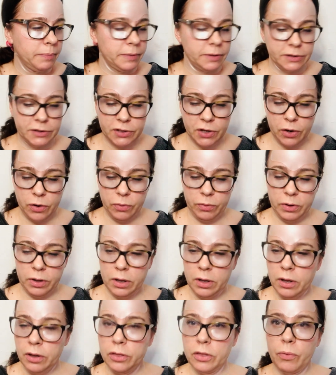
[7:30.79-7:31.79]
So
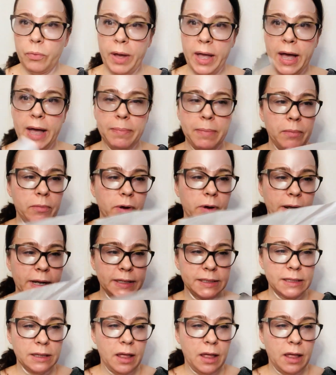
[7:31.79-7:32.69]
the way I memorize